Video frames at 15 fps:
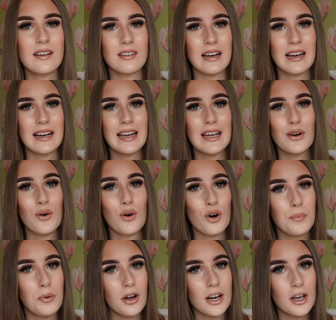exactly
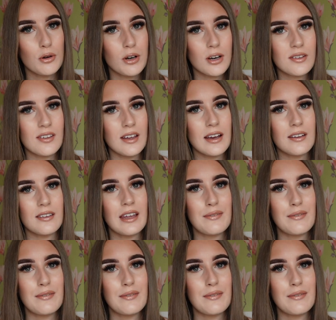all poly quality, because